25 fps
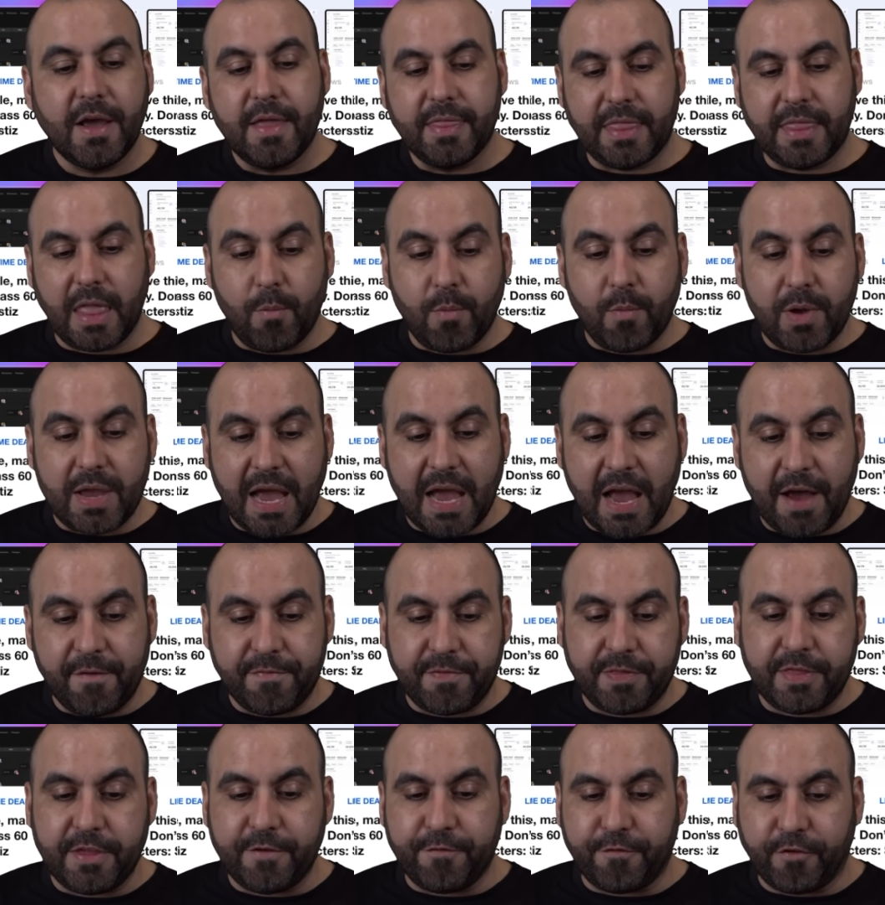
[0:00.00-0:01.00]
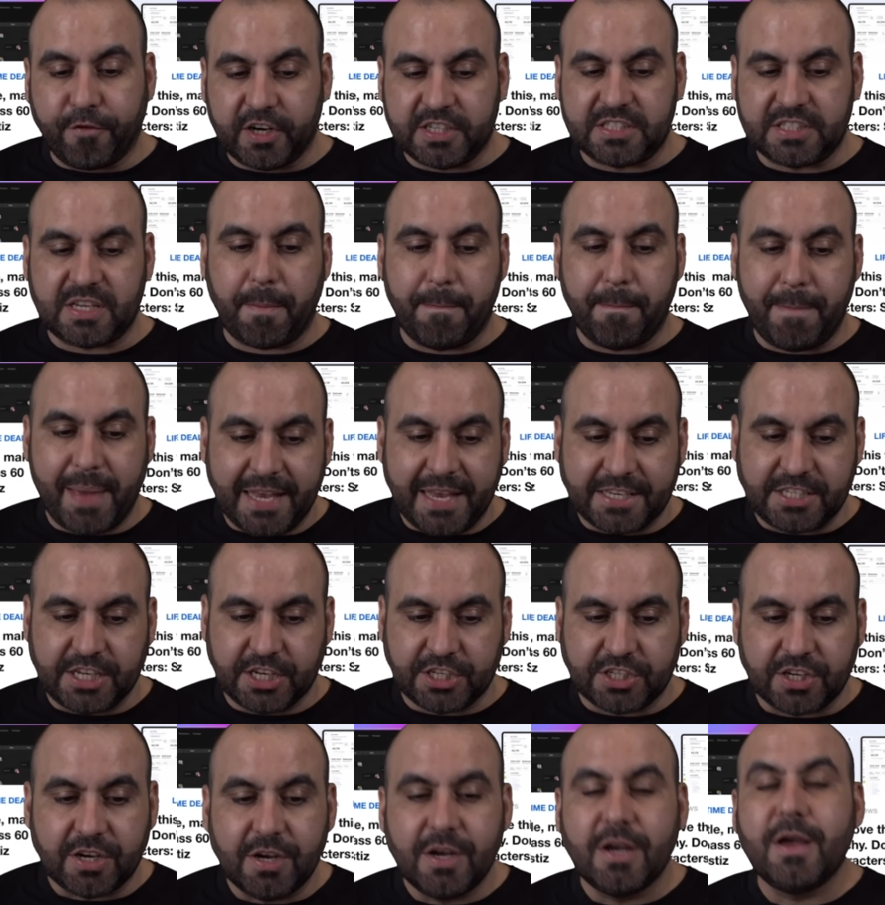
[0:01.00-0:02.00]
Then we have the first
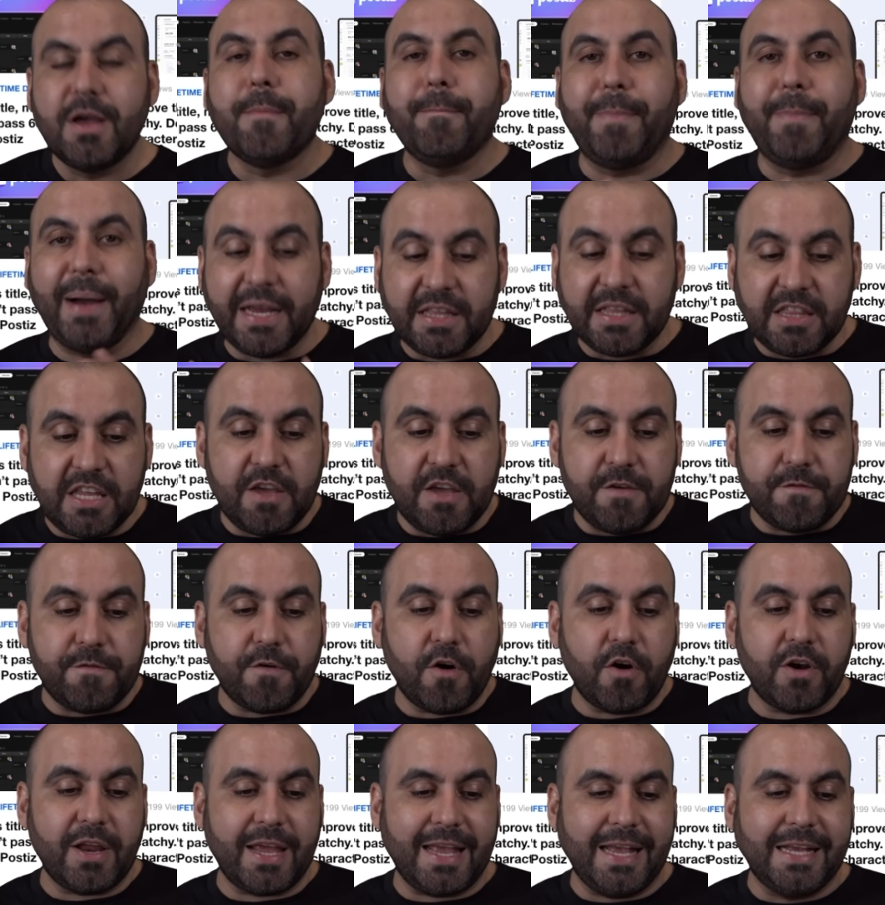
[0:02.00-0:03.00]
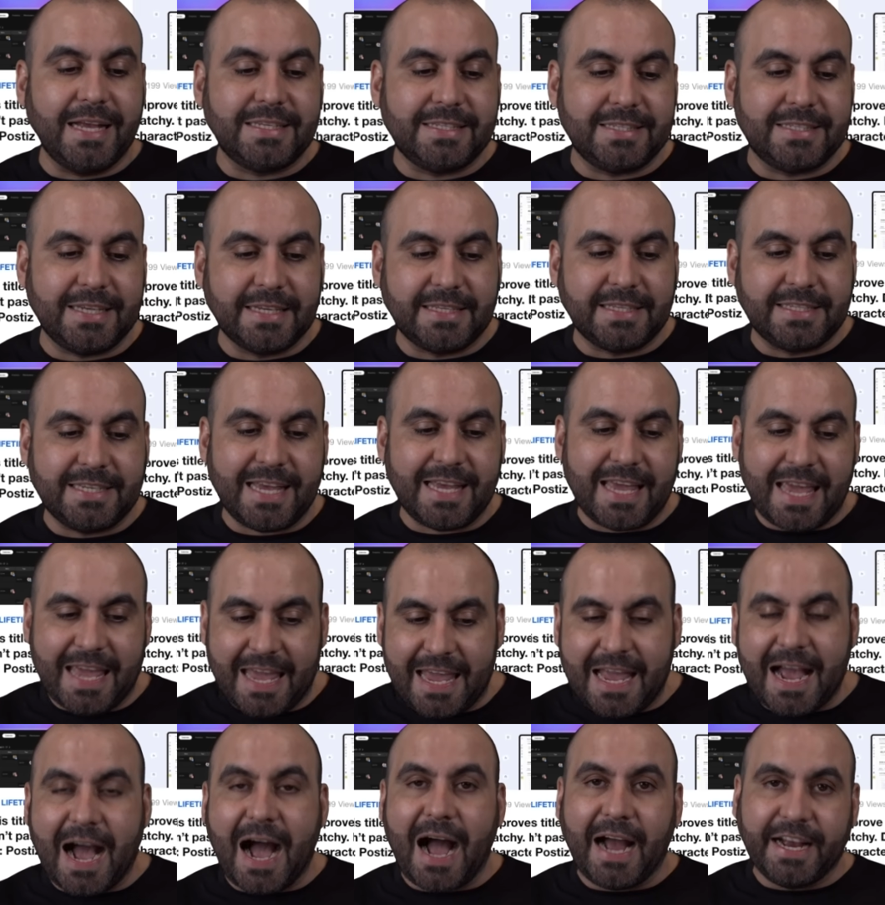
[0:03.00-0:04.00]
message. By default, it's set to
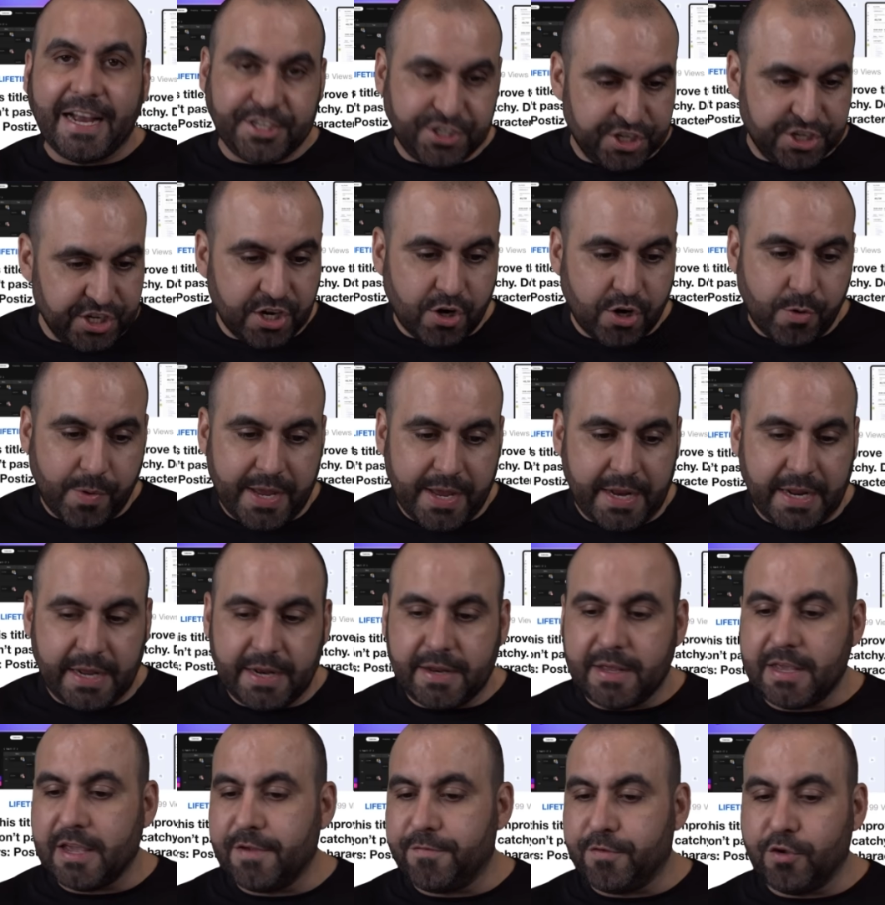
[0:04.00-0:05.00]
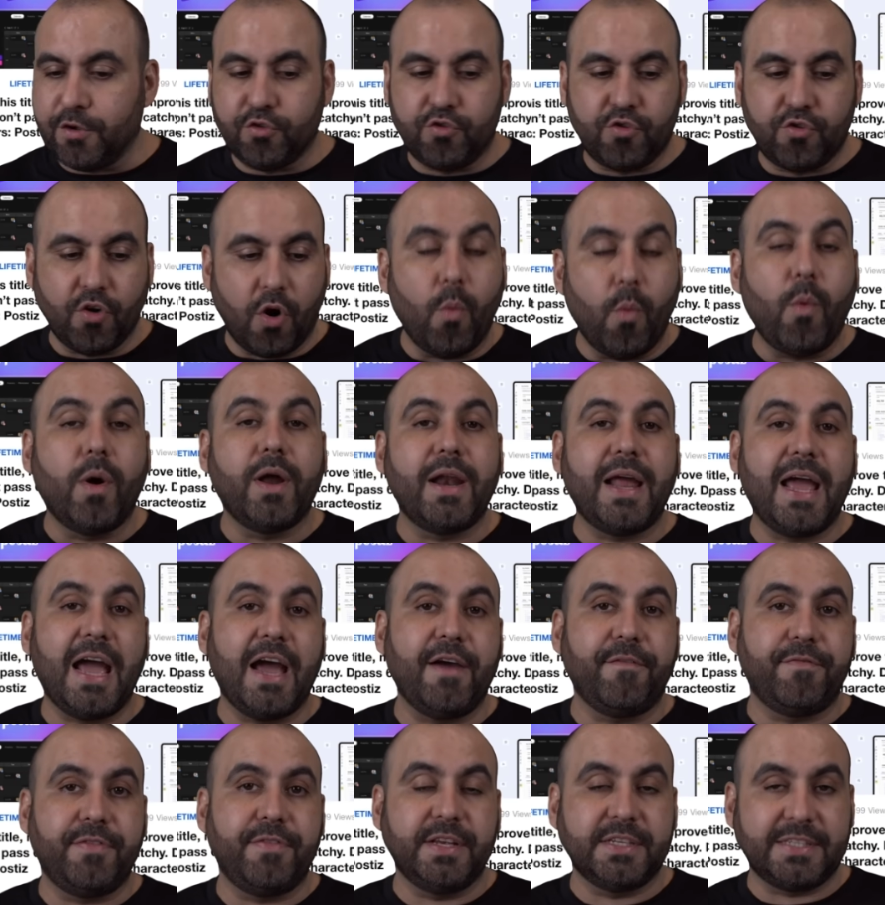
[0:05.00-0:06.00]
AI generated. If you don't want to
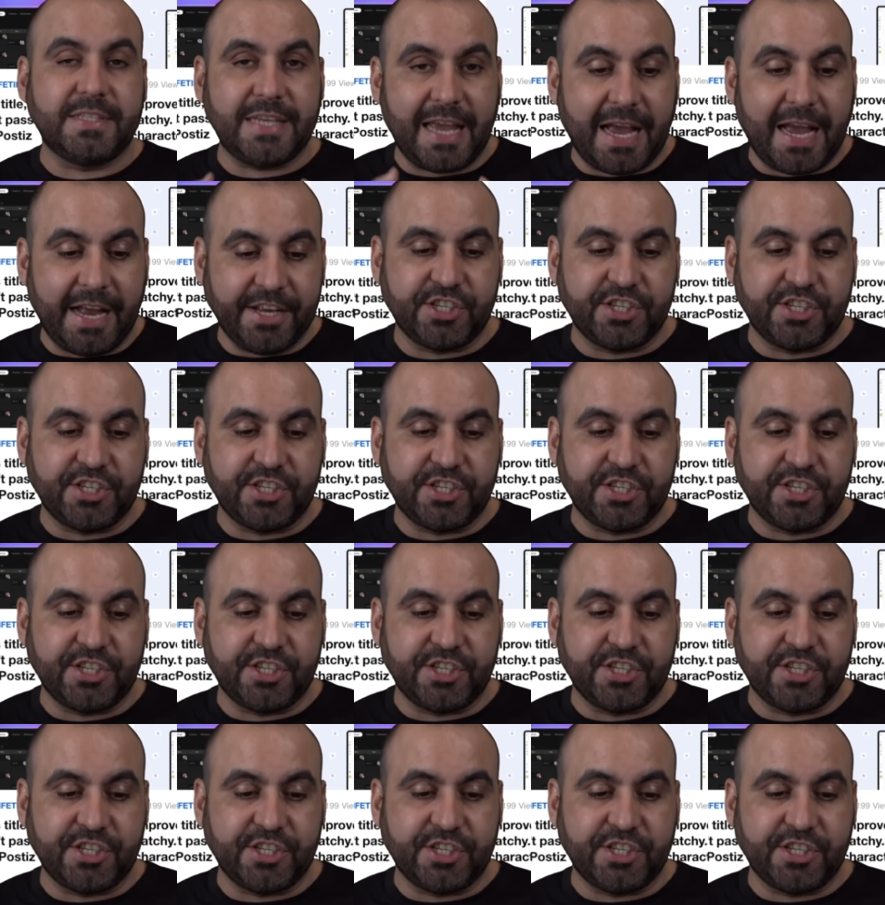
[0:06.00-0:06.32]
have this AI